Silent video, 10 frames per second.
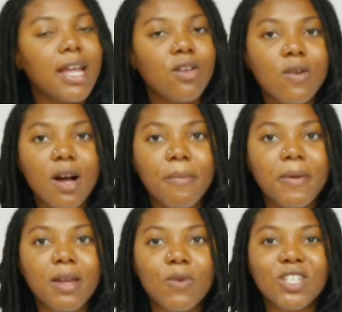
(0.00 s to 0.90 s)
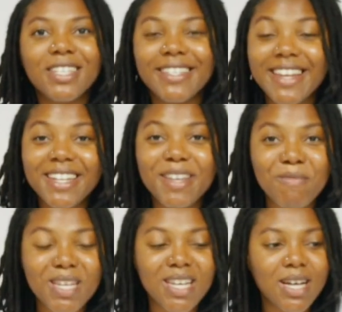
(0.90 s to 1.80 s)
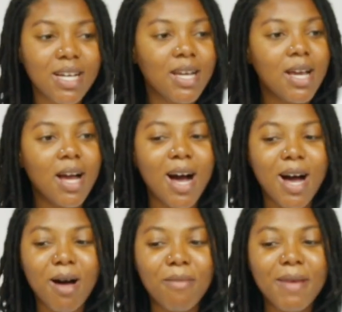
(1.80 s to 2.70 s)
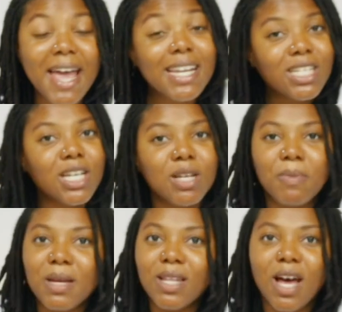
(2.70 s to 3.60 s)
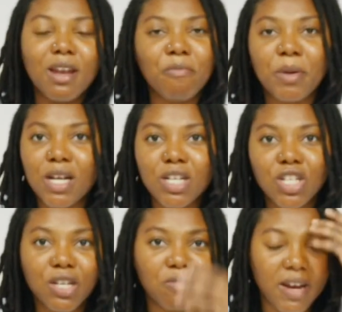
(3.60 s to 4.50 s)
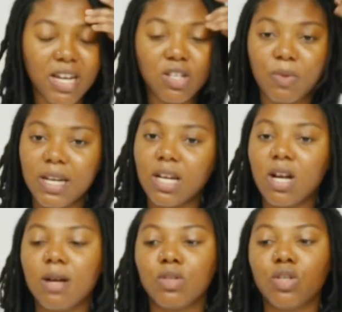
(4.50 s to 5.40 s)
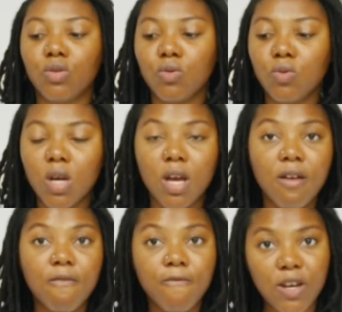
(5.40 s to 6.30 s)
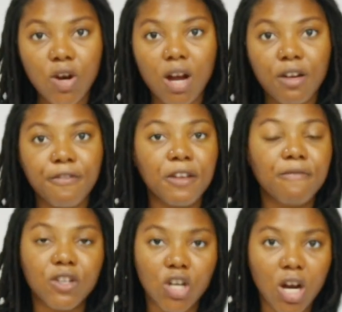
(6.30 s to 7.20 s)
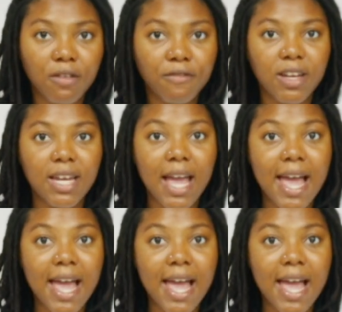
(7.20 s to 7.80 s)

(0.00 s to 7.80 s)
a new company, which is Daily Media, and it's gonna be a lot of production range when it comes to videography, photography,